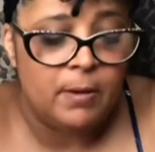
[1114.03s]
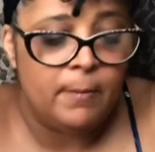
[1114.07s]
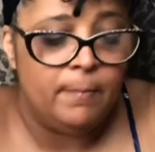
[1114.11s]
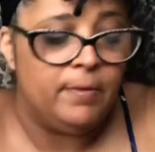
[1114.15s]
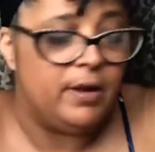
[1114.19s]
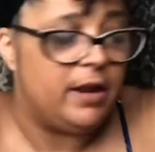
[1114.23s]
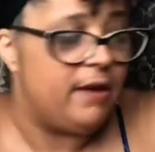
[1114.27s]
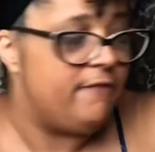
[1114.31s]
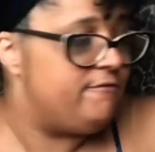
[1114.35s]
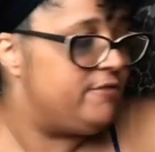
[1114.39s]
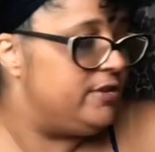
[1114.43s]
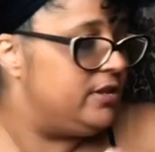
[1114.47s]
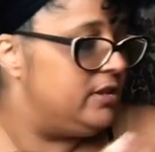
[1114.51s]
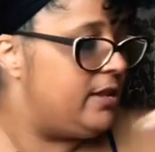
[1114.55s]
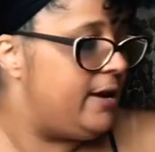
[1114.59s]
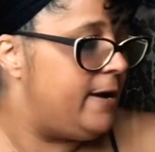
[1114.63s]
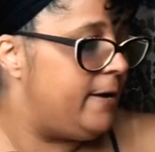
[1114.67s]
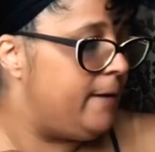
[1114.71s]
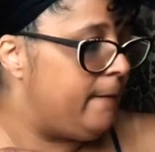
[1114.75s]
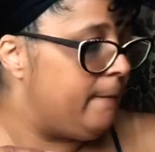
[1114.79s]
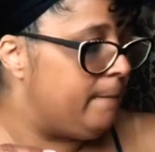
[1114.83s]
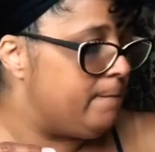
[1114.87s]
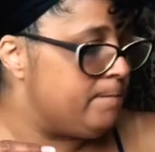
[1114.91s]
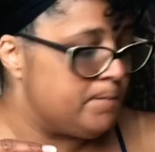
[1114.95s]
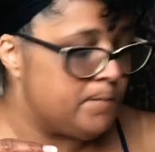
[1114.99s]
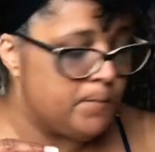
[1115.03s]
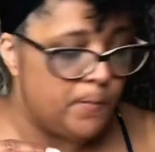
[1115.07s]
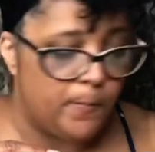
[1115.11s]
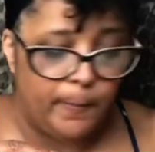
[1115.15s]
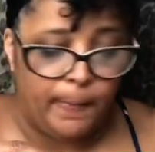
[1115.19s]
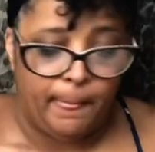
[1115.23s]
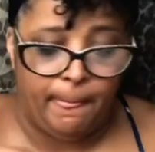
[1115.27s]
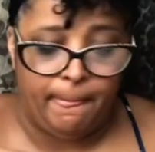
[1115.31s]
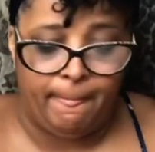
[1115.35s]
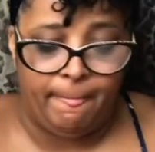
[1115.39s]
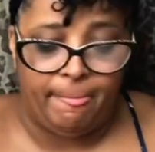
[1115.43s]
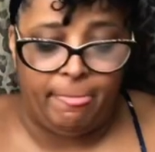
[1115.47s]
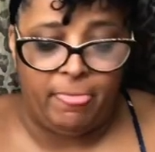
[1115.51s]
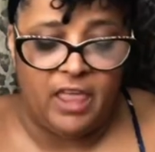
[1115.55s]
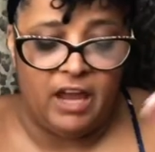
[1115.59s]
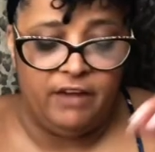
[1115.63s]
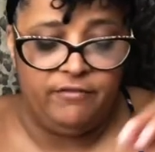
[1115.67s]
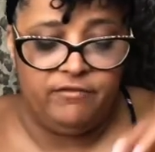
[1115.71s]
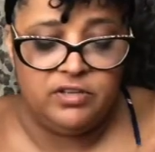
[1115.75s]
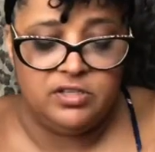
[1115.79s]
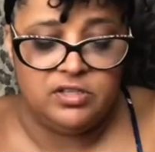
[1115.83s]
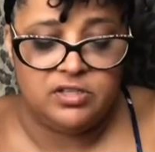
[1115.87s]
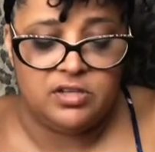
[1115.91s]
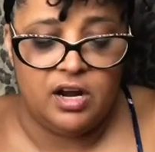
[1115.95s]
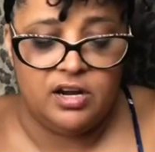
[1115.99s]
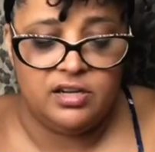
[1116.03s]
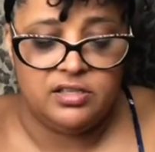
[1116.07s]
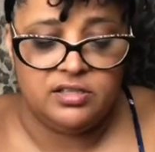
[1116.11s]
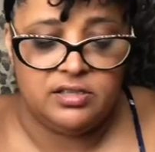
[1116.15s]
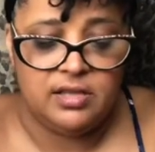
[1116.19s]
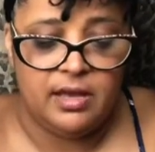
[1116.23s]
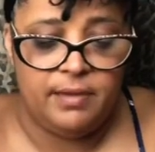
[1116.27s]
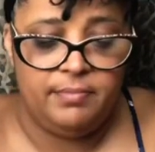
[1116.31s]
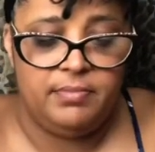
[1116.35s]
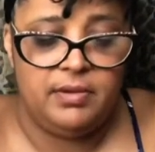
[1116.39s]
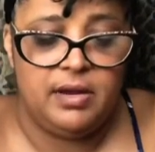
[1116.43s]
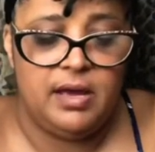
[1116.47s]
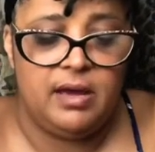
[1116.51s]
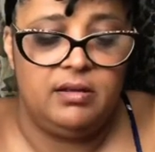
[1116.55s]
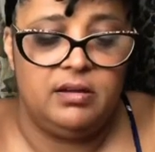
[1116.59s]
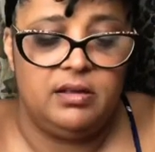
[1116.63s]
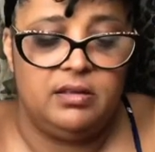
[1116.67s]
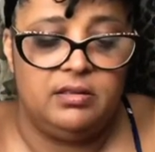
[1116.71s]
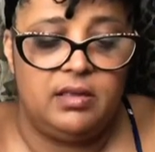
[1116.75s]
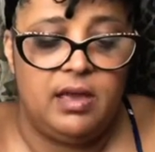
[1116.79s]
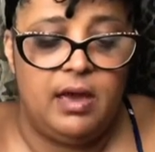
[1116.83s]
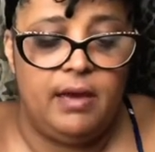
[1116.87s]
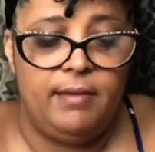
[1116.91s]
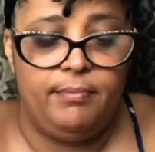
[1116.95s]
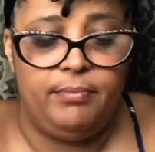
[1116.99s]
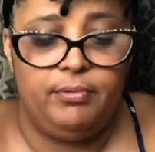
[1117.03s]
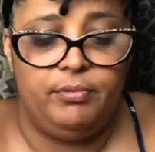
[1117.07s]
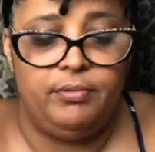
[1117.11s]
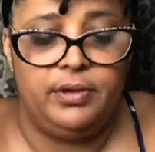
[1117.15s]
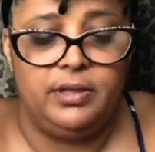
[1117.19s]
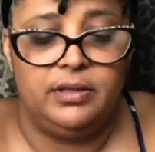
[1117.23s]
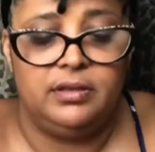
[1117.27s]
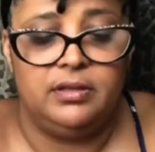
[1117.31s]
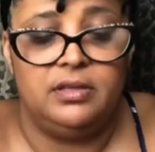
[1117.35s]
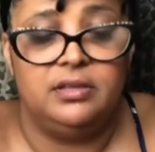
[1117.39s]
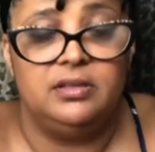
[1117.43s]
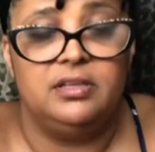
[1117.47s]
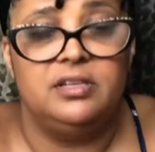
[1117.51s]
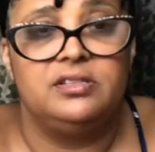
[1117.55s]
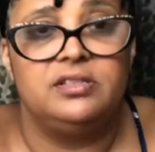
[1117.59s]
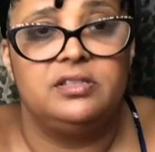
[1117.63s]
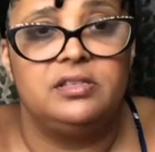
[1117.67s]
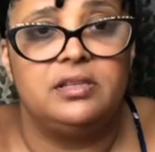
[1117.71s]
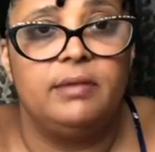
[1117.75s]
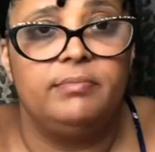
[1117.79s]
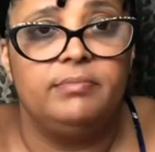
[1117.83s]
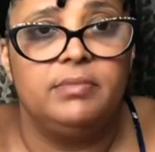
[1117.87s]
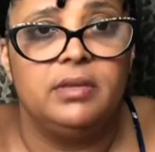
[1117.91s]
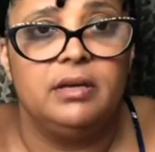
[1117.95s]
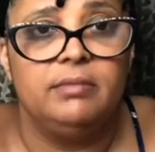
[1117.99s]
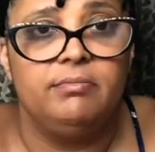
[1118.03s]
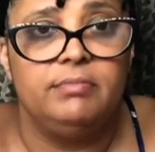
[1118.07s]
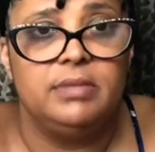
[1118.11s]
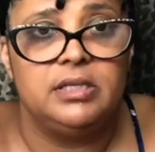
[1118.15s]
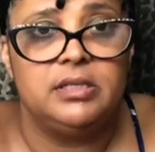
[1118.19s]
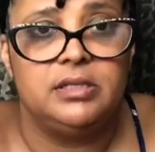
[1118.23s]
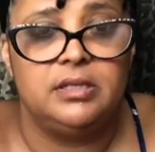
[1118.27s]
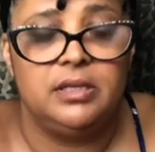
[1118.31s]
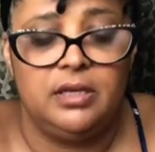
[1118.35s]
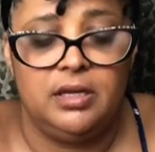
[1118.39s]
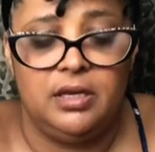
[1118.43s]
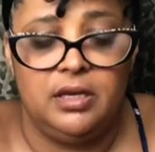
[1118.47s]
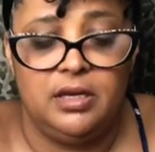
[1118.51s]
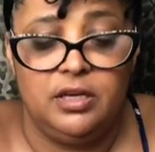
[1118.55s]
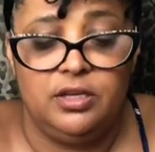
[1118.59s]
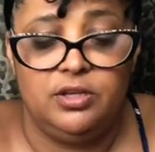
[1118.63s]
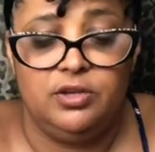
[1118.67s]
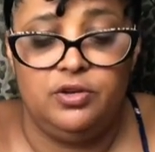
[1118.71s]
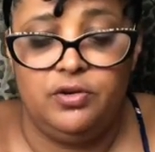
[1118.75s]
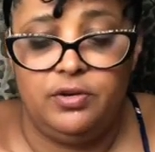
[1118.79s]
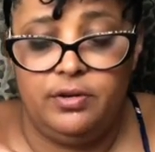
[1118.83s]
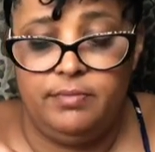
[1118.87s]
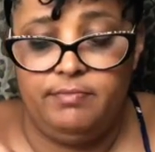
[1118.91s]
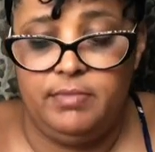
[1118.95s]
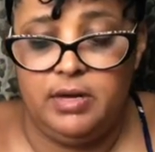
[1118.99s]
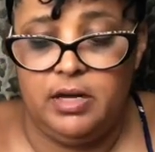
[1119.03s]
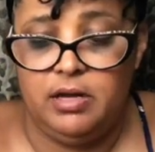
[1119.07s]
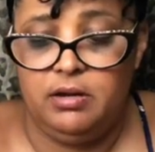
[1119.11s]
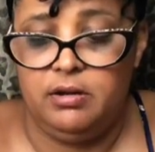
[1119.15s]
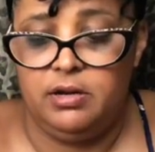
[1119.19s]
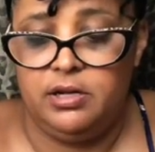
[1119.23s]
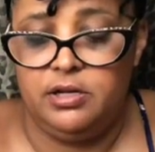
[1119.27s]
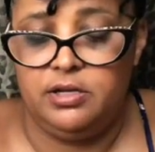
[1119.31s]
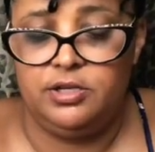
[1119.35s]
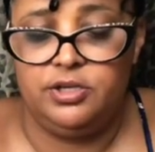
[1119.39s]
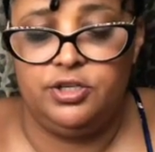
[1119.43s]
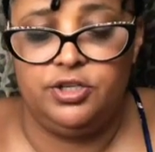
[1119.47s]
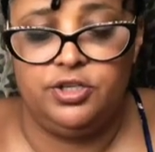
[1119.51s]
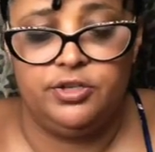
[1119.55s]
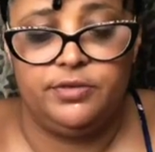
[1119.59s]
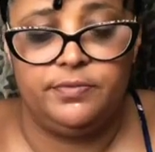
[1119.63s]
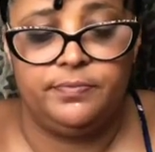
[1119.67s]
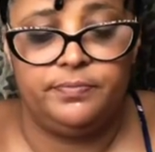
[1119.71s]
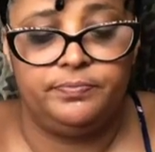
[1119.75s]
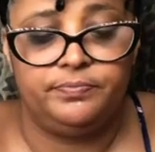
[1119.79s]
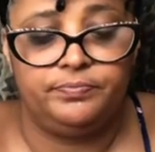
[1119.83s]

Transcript: But I feel like if you start stepping out at that point, then there's something missing in your marriage.